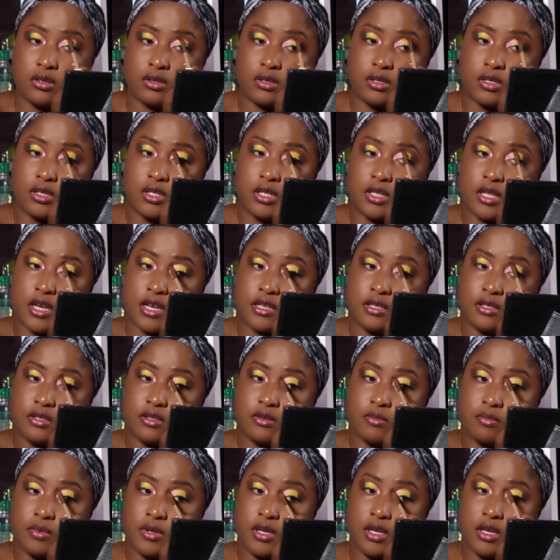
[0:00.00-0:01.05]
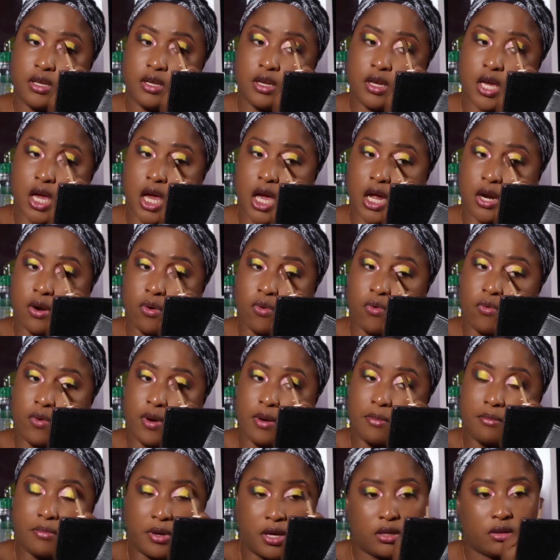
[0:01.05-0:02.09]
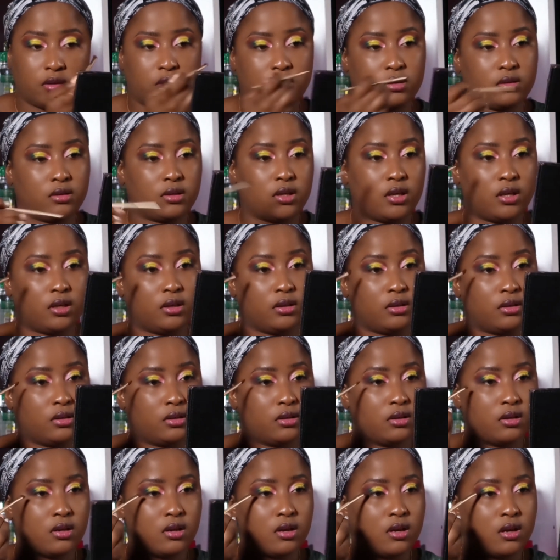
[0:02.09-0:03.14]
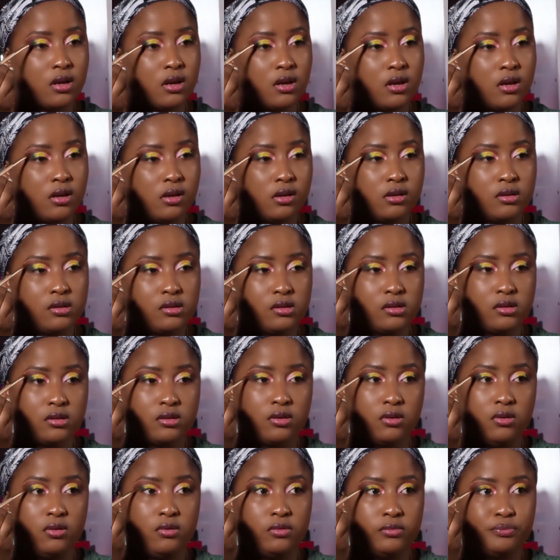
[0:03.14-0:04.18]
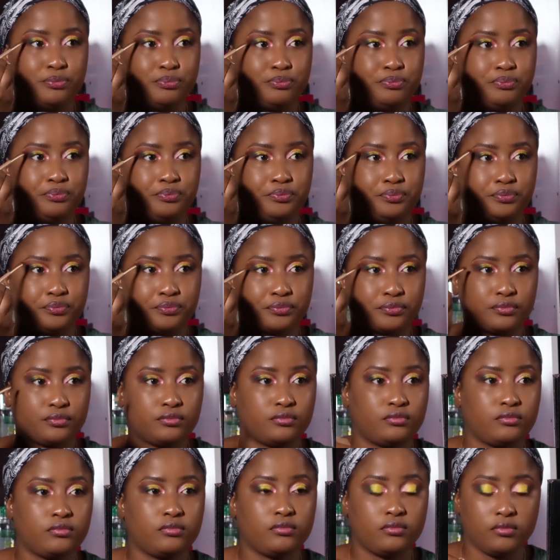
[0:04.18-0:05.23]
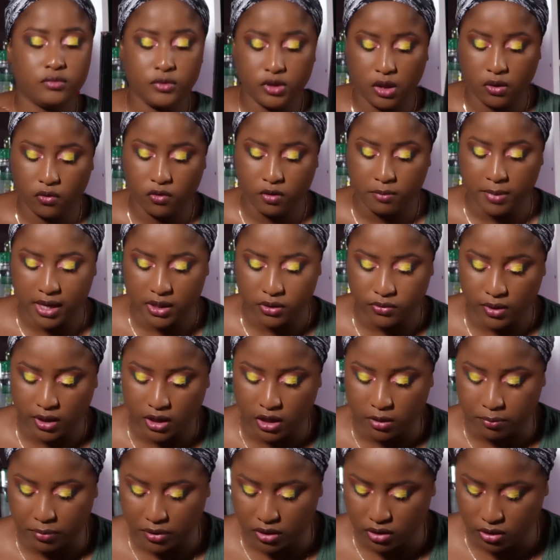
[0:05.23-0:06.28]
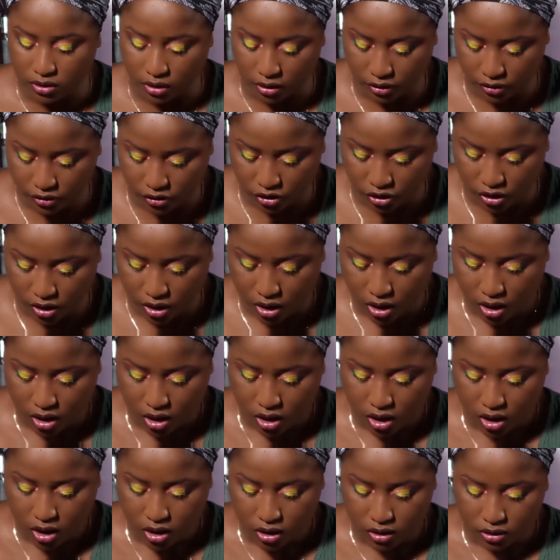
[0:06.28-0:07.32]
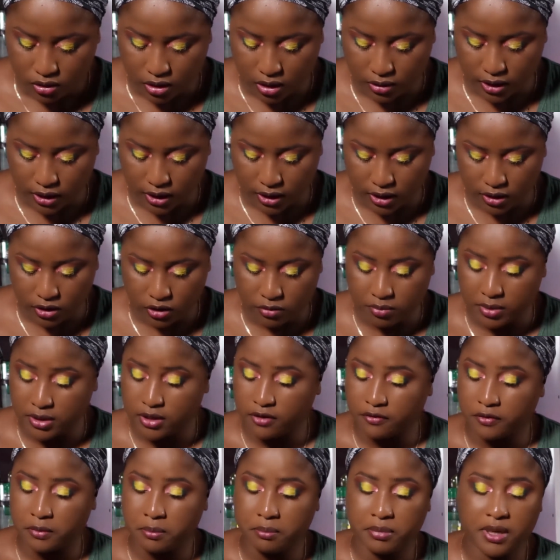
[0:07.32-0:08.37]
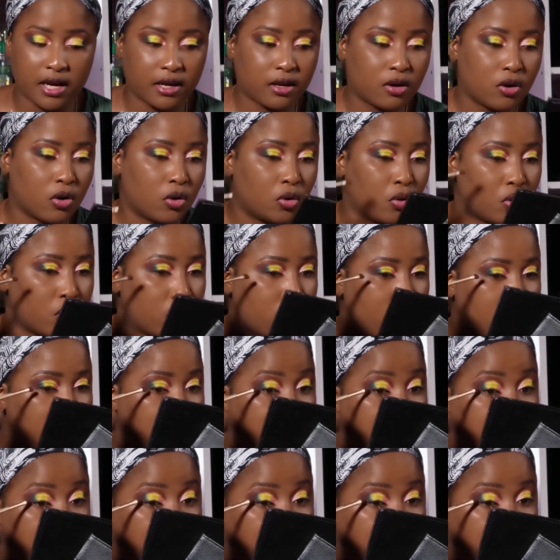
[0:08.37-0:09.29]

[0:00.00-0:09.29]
but it has to be an OWANBE thing, so we may as well keep it such. So I'll take a little bit of a black color